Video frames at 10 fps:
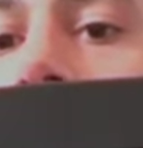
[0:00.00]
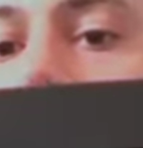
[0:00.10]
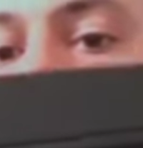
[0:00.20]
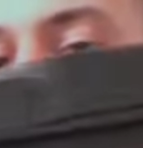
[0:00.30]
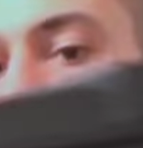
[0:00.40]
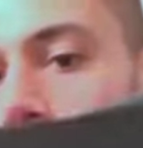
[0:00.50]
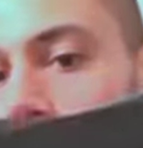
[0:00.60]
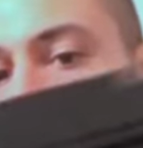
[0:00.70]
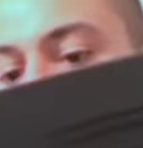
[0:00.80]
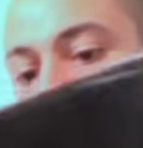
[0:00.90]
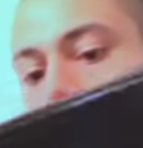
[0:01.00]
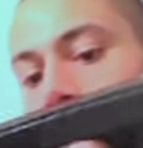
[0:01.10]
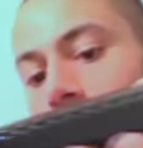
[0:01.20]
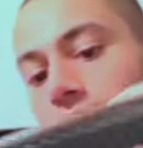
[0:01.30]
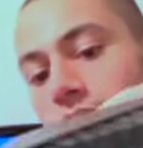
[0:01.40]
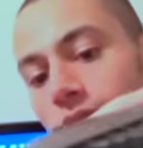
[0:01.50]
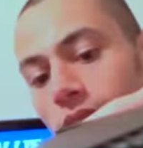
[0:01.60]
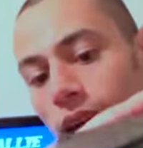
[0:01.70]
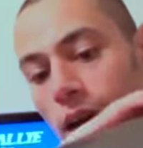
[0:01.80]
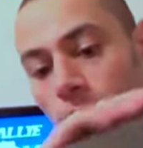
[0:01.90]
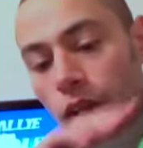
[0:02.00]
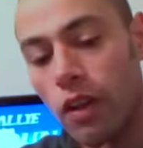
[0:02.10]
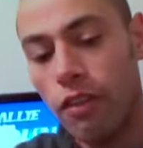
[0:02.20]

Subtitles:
It's not modded in any way. The only